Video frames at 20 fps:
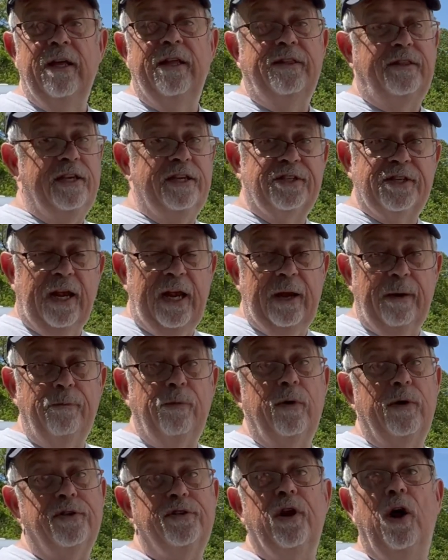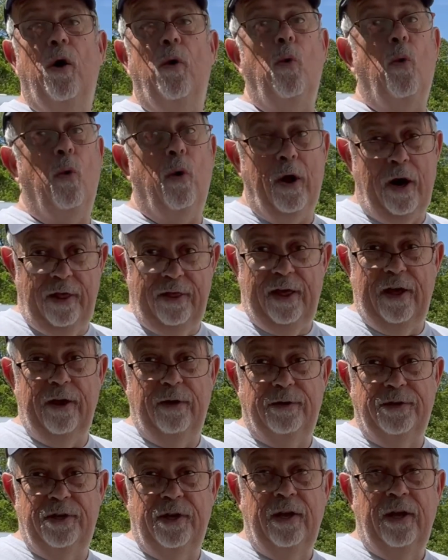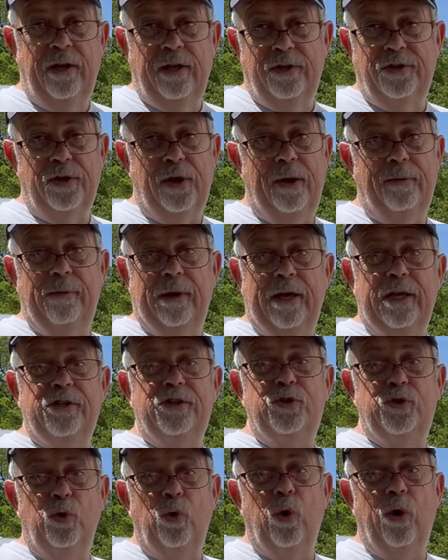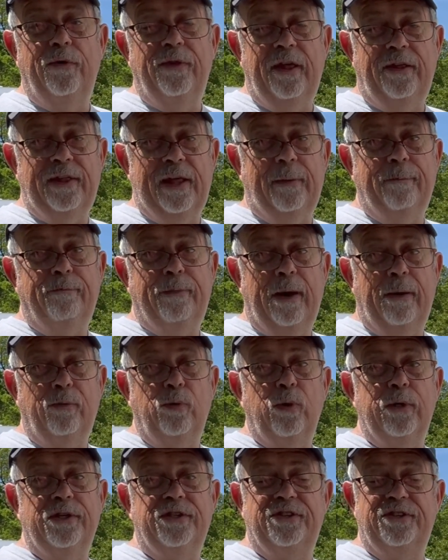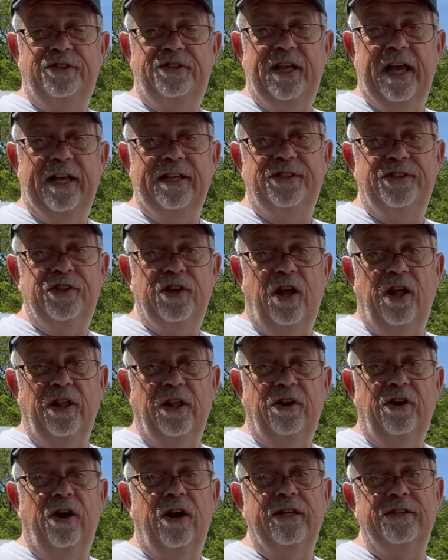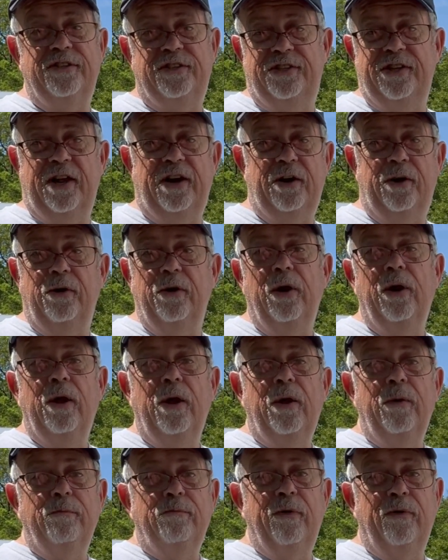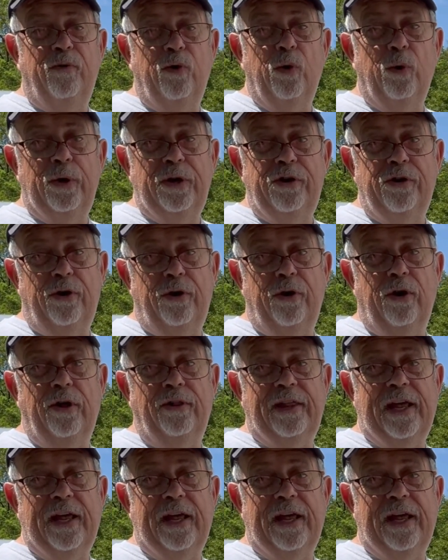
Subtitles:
This camper is not one of those. So I make sure that that bubble is dead solid on center before we turn on